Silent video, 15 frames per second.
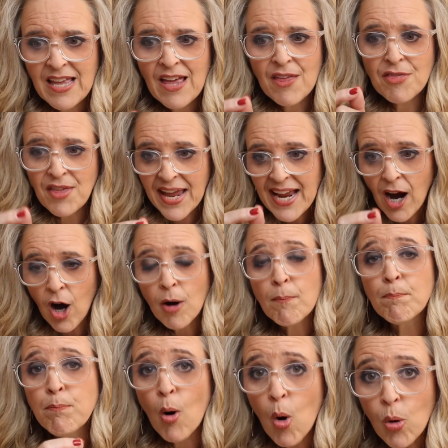They are
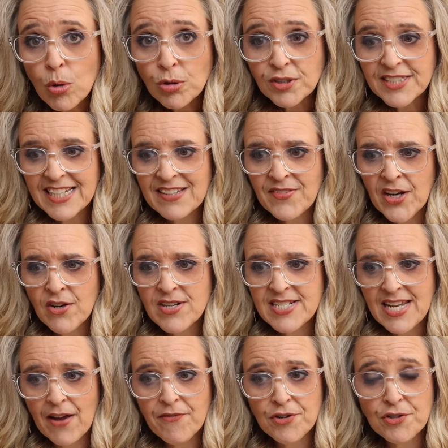bold in their
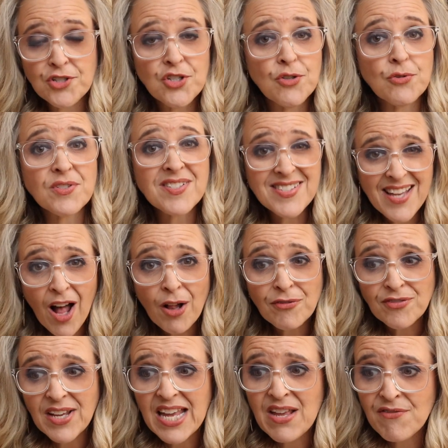endeavor to
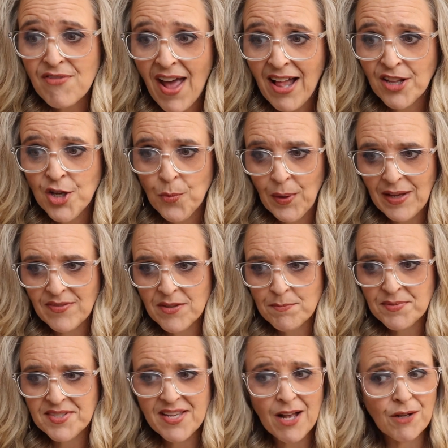self-evaluate
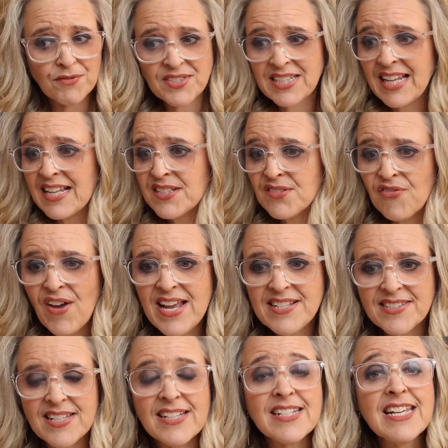themselves. And let's
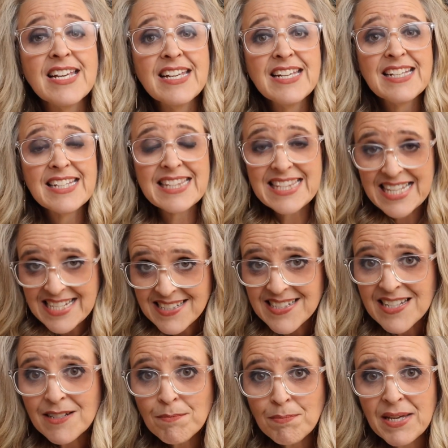face it, this
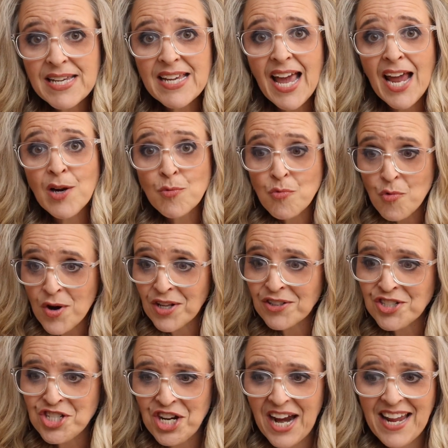can be a real
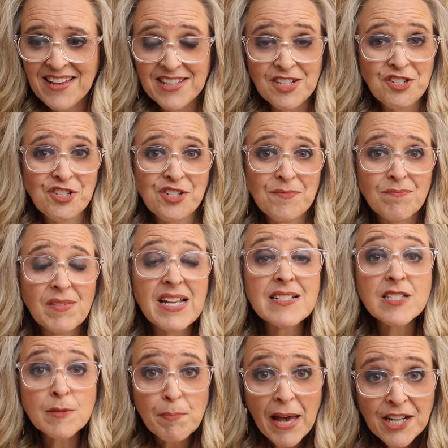challenge,
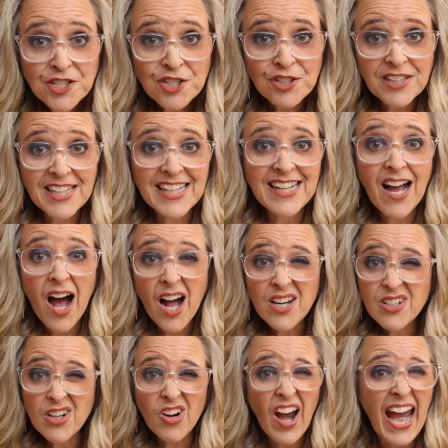especially
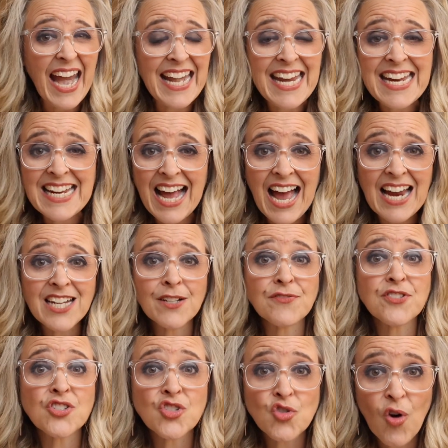under any kind of
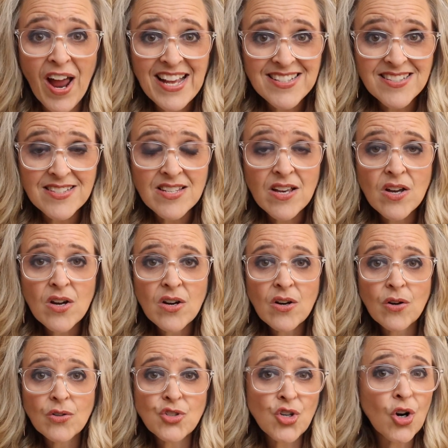stress,
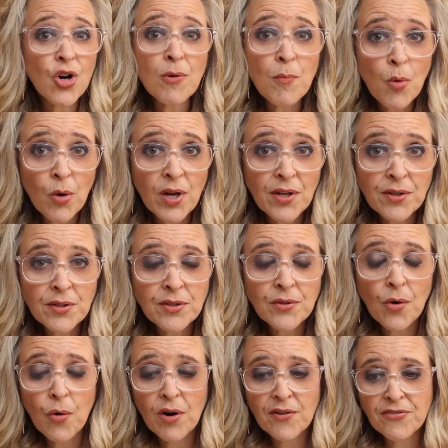turmoil,
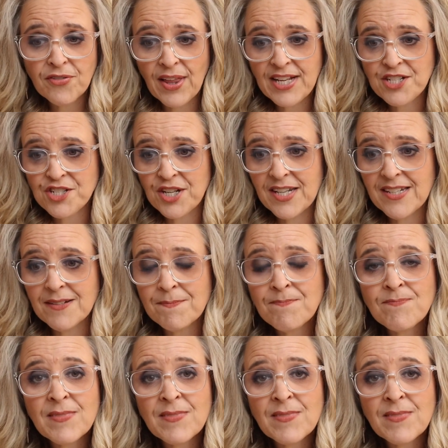or affliction.